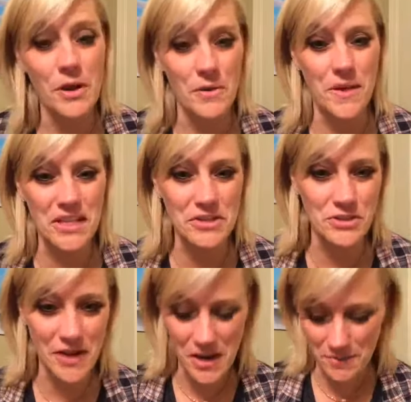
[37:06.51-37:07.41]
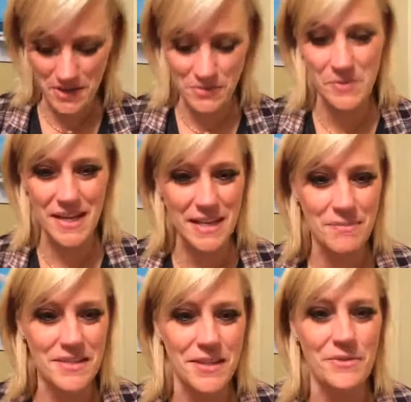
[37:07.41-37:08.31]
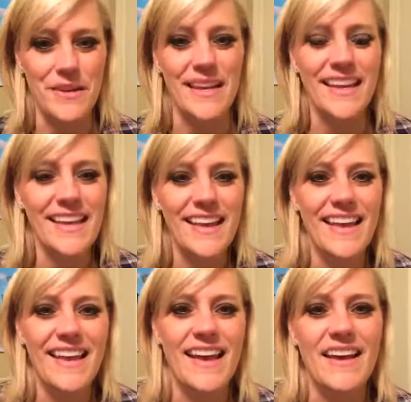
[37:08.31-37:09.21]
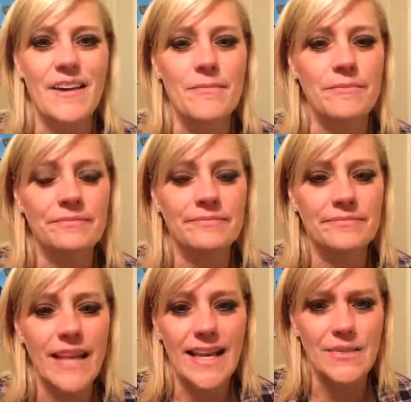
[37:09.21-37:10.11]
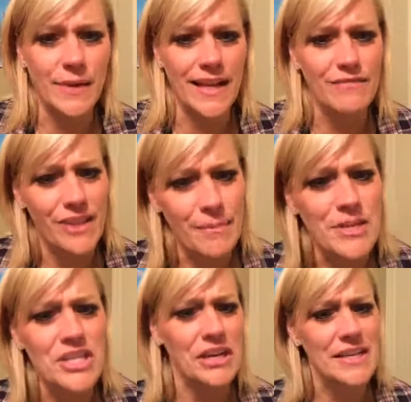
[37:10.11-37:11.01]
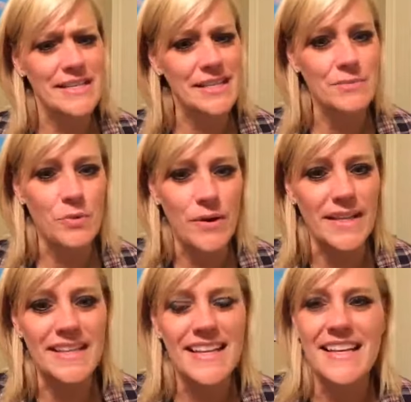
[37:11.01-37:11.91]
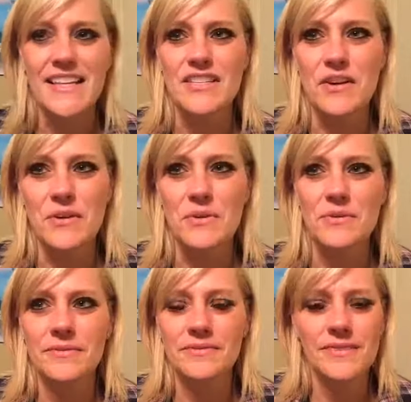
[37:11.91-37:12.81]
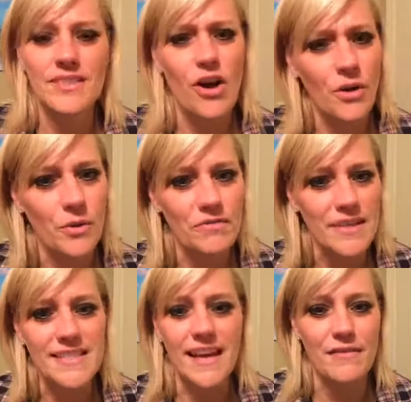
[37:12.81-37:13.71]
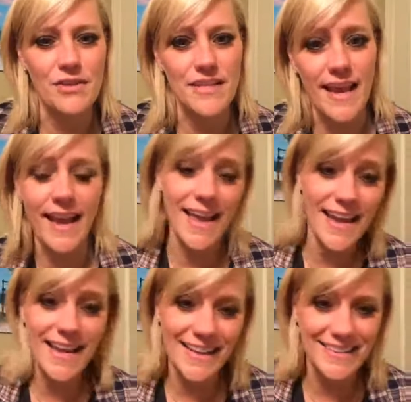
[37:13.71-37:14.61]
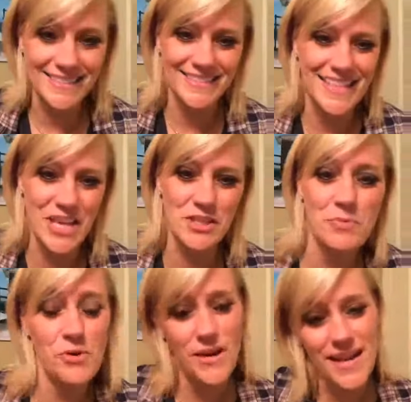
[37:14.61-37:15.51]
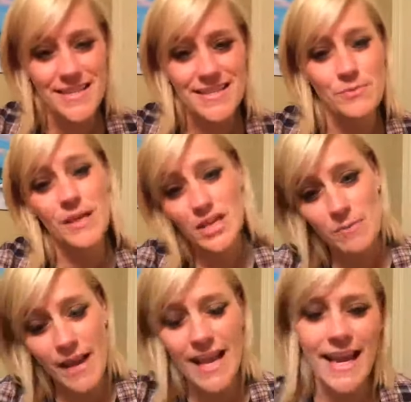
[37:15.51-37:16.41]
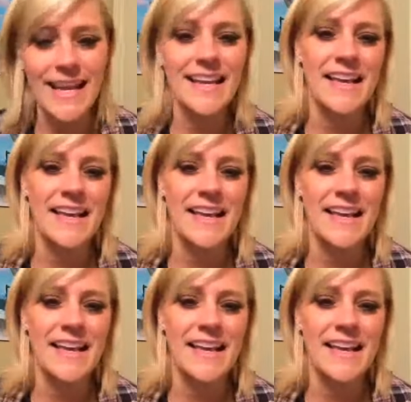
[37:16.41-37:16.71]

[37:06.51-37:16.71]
We could use your help because we want to keep this going. I guess we kind of feel like missionaries at this point, so it's awkward for us to ever say, hey, support us, we need your money.